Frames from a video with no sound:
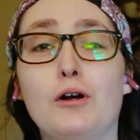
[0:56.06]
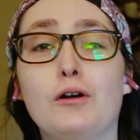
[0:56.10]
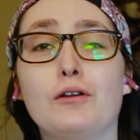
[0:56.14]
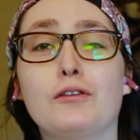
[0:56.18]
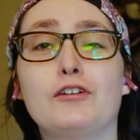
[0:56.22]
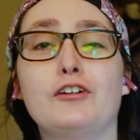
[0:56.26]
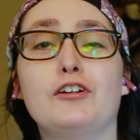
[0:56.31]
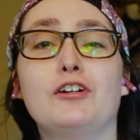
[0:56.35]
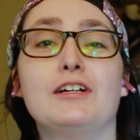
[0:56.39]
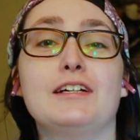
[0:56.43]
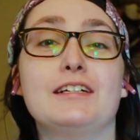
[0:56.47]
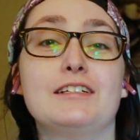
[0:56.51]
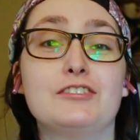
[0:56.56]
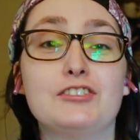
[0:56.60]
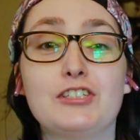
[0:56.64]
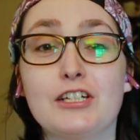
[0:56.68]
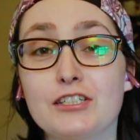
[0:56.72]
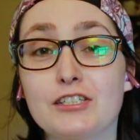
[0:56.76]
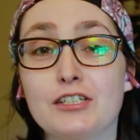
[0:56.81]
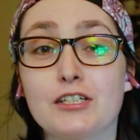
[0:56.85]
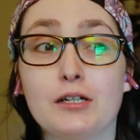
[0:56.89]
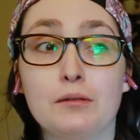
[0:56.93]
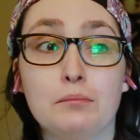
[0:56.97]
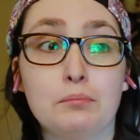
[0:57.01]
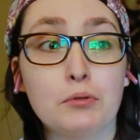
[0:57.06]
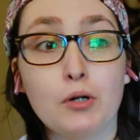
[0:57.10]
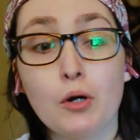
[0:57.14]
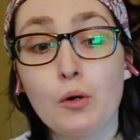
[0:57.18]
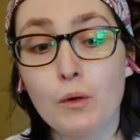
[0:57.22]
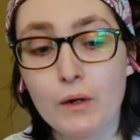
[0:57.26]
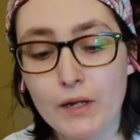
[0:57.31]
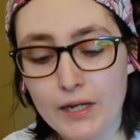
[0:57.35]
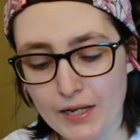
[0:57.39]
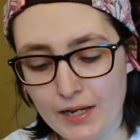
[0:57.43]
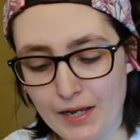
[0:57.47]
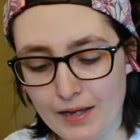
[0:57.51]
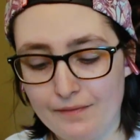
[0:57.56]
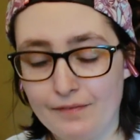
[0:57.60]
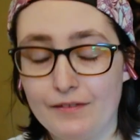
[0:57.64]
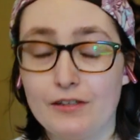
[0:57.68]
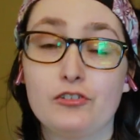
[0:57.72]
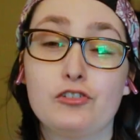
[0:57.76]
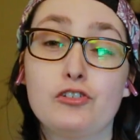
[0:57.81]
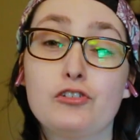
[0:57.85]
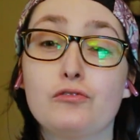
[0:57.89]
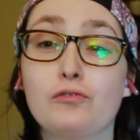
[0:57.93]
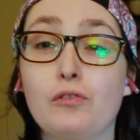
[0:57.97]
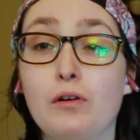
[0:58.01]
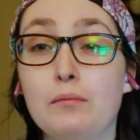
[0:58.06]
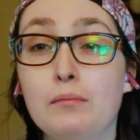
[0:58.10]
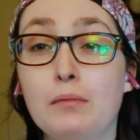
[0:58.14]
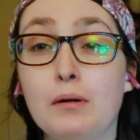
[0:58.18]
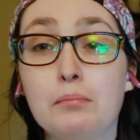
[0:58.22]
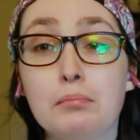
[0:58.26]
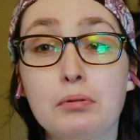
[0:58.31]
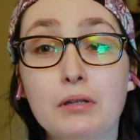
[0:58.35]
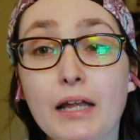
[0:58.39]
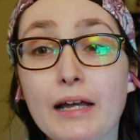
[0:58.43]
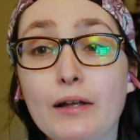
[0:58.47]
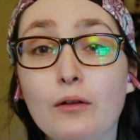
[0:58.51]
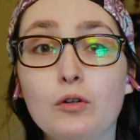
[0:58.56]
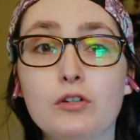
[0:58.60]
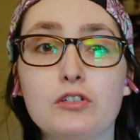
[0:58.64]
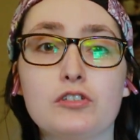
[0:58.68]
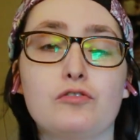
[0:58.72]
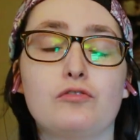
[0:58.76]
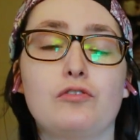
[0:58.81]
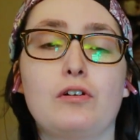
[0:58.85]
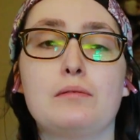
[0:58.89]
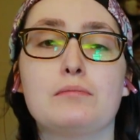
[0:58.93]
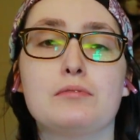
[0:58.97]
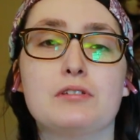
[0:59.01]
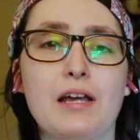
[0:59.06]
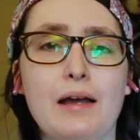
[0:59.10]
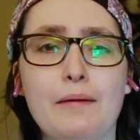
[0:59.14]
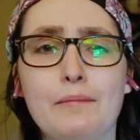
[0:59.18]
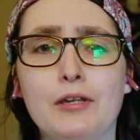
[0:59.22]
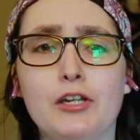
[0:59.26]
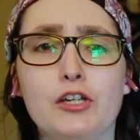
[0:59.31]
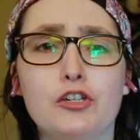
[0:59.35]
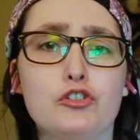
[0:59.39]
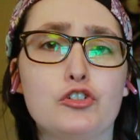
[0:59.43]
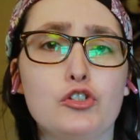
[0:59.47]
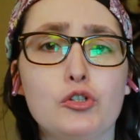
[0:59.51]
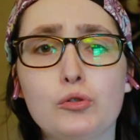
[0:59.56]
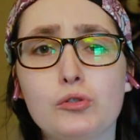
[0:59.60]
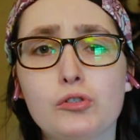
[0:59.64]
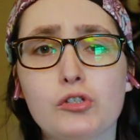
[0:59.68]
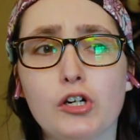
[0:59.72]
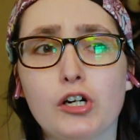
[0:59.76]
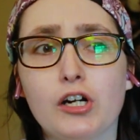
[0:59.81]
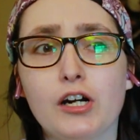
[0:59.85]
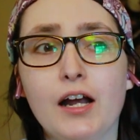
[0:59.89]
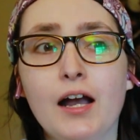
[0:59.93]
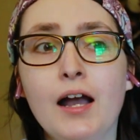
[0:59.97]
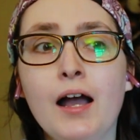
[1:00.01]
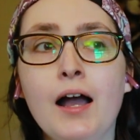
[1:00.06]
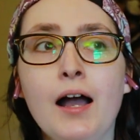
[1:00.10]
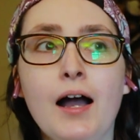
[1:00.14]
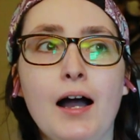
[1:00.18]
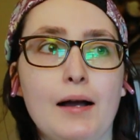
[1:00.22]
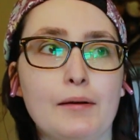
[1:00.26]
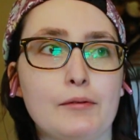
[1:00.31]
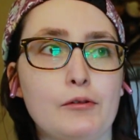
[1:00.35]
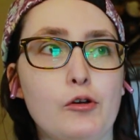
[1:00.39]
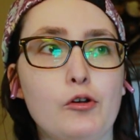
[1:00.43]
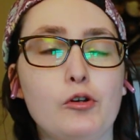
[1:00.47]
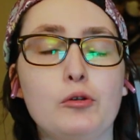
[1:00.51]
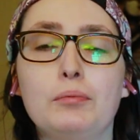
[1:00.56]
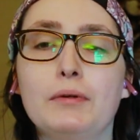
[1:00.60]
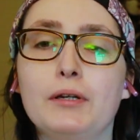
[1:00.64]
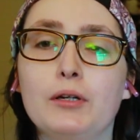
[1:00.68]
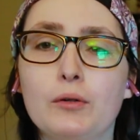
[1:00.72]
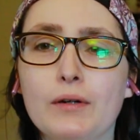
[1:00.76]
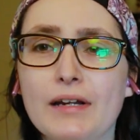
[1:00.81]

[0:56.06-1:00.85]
author is Jessica Brody and this is from a playlist from Simon & Schuster. I'm going to be